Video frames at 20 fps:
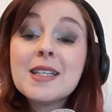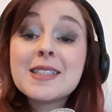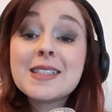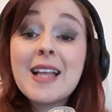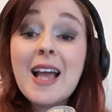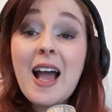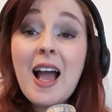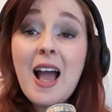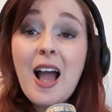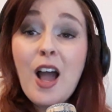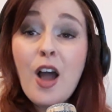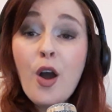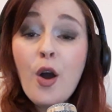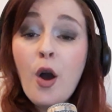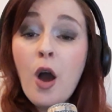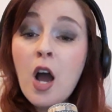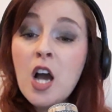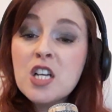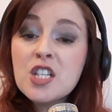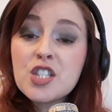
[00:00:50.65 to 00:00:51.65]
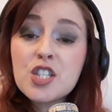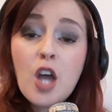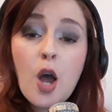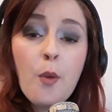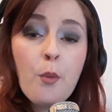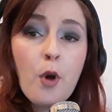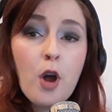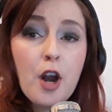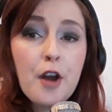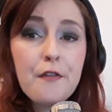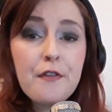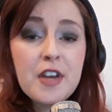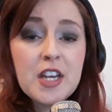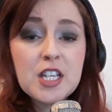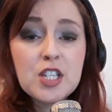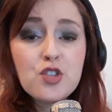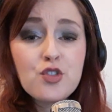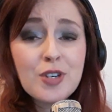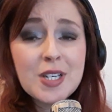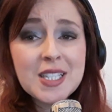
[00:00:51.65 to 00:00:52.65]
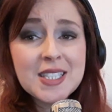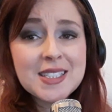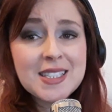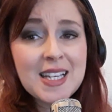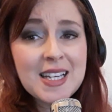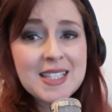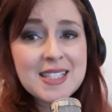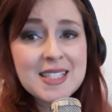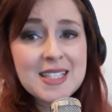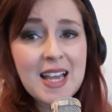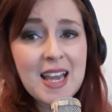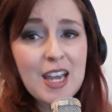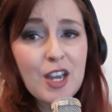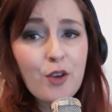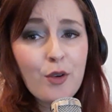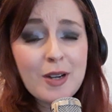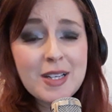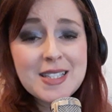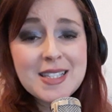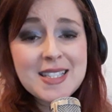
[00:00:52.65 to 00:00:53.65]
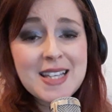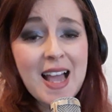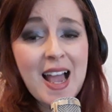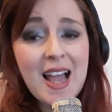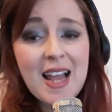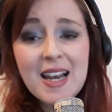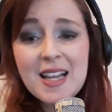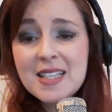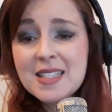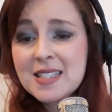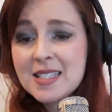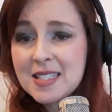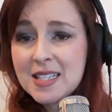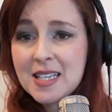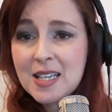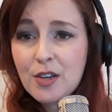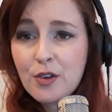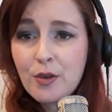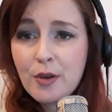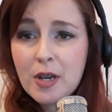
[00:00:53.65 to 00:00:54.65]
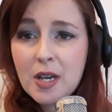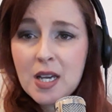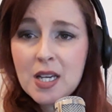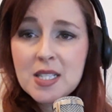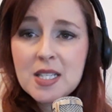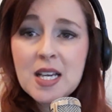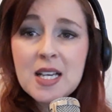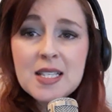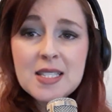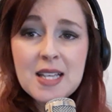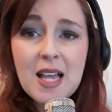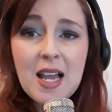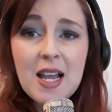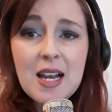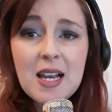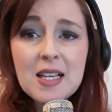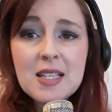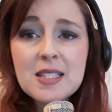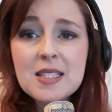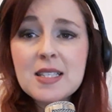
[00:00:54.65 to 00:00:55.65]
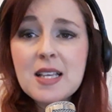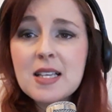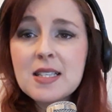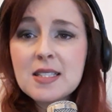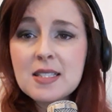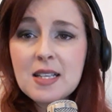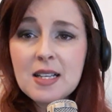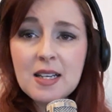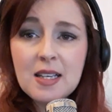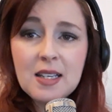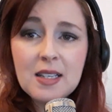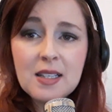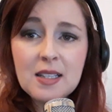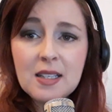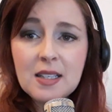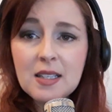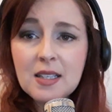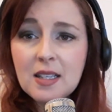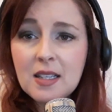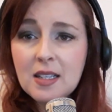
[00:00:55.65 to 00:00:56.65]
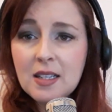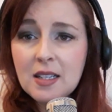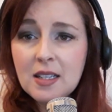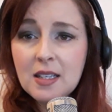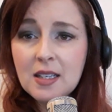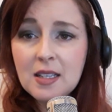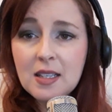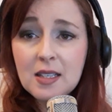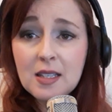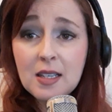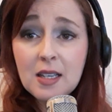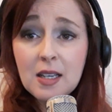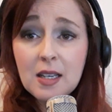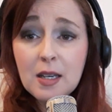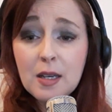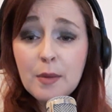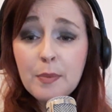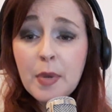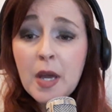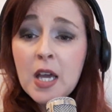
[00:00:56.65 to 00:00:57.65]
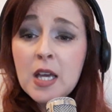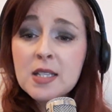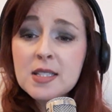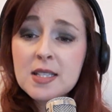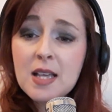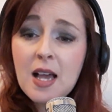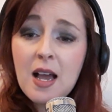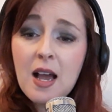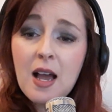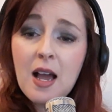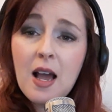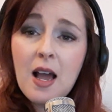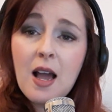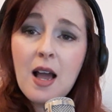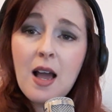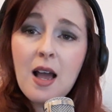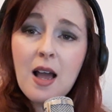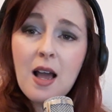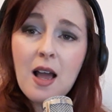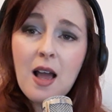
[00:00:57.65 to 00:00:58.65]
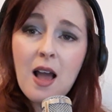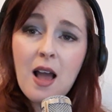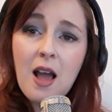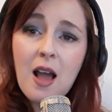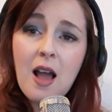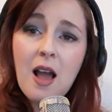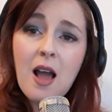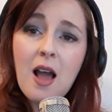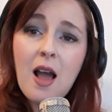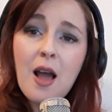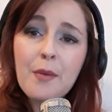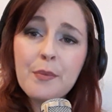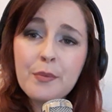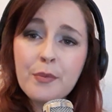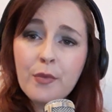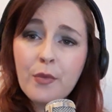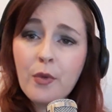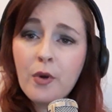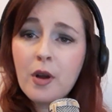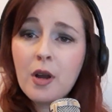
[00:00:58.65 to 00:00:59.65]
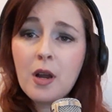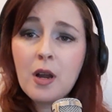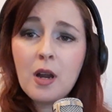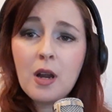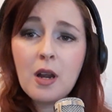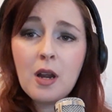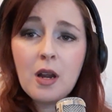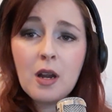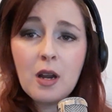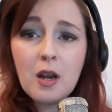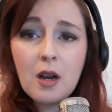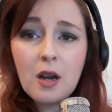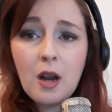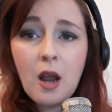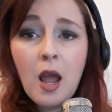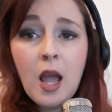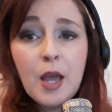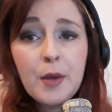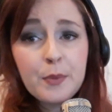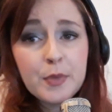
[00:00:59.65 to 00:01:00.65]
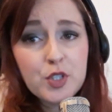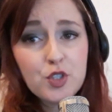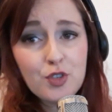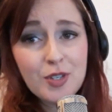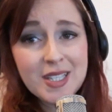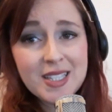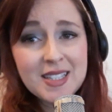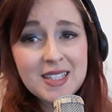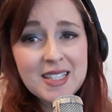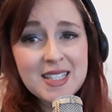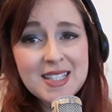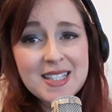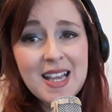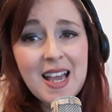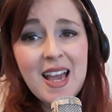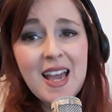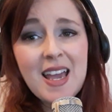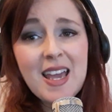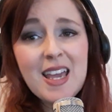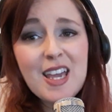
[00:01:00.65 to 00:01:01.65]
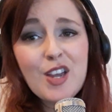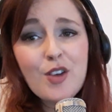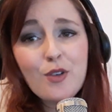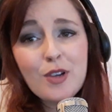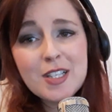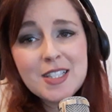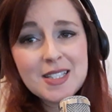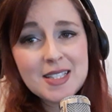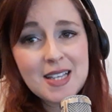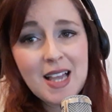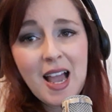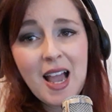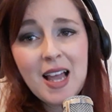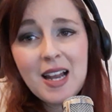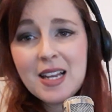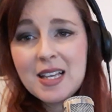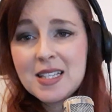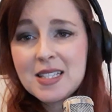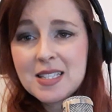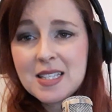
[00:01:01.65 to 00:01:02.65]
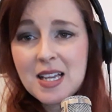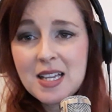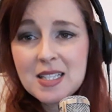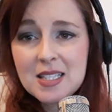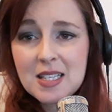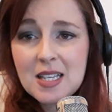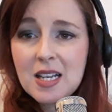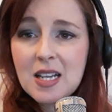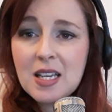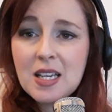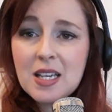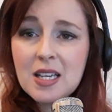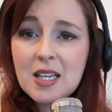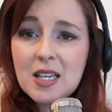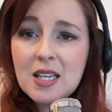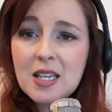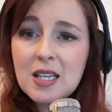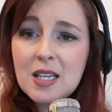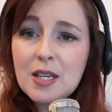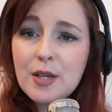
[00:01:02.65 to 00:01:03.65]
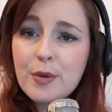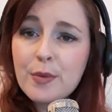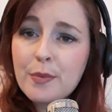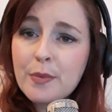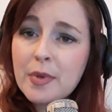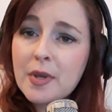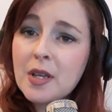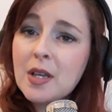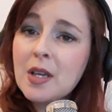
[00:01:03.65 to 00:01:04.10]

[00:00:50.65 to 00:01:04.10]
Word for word: Now, somewhere between the sacred silence, sacred silence and sleep. Somewhere between the sacred silence and sleep.